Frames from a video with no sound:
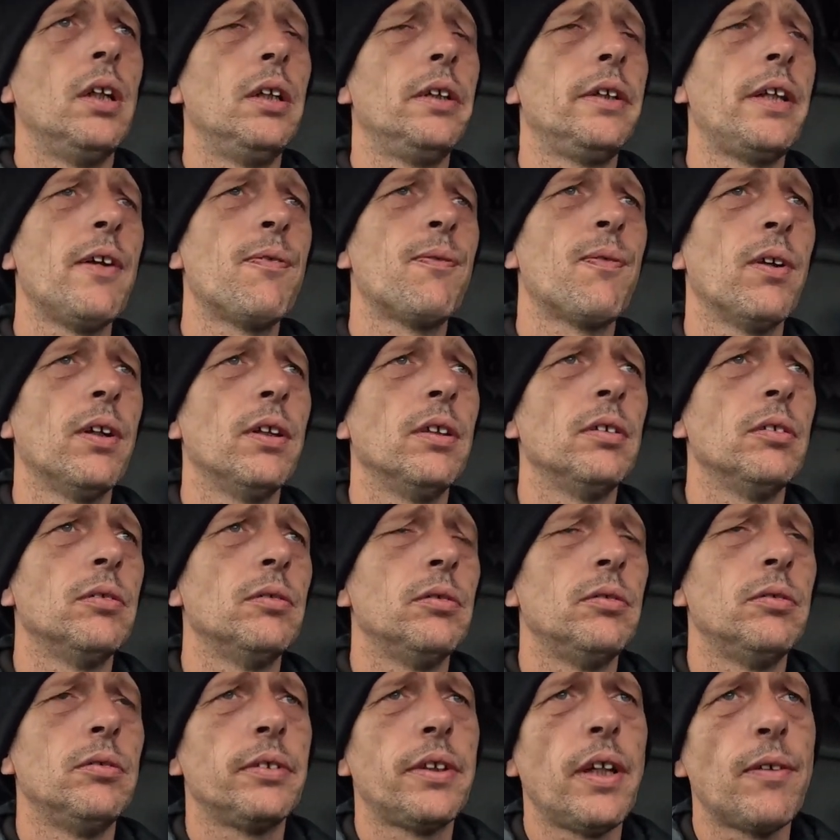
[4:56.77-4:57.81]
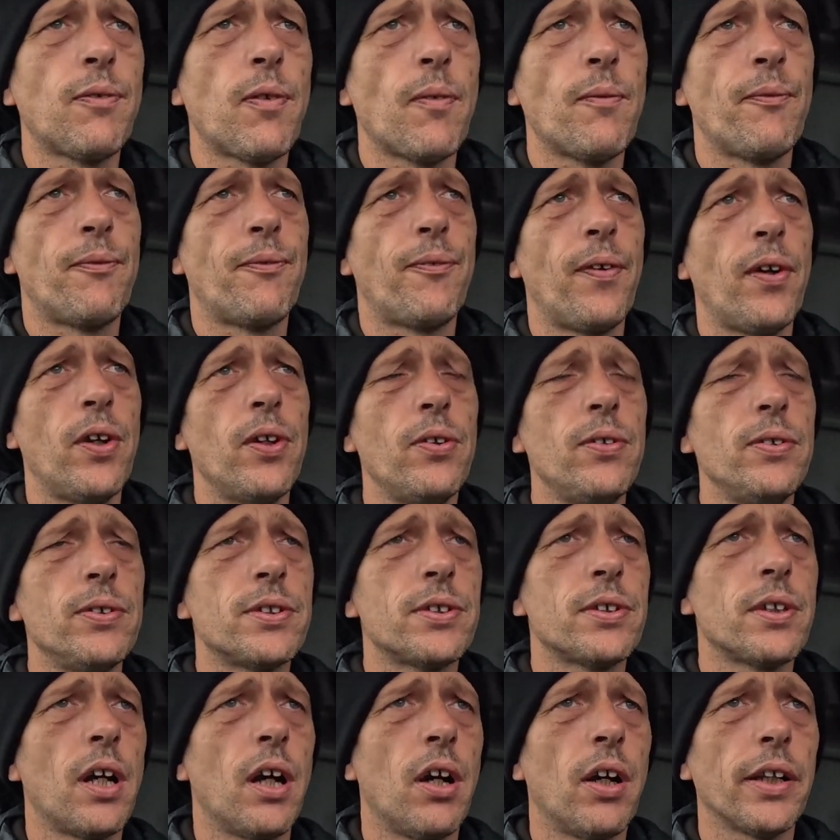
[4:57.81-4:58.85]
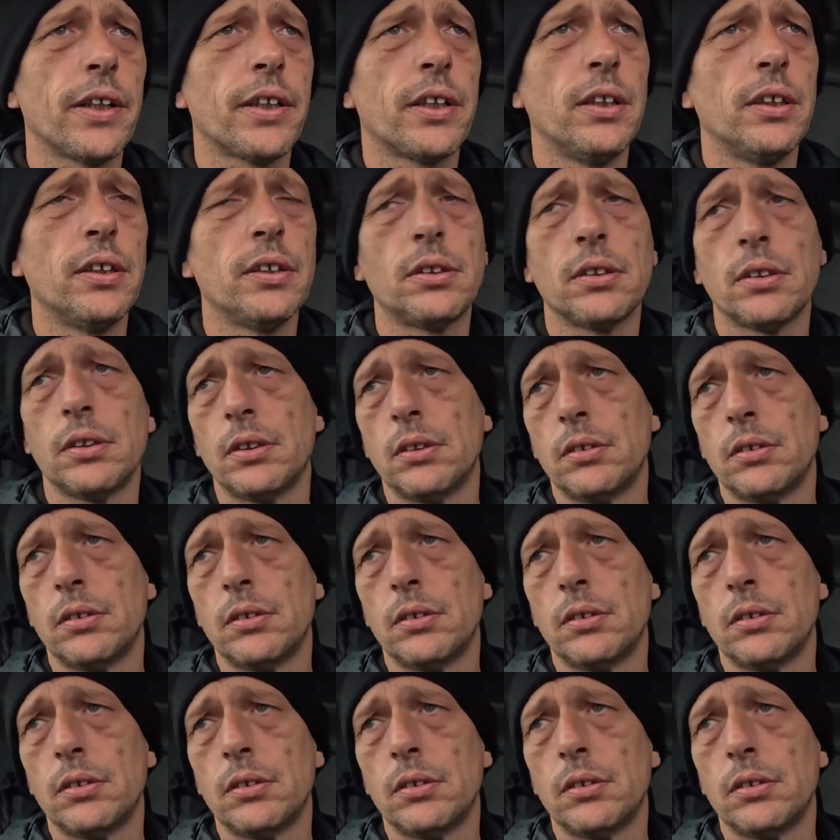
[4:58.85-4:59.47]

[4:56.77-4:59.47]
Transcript: different foods so I could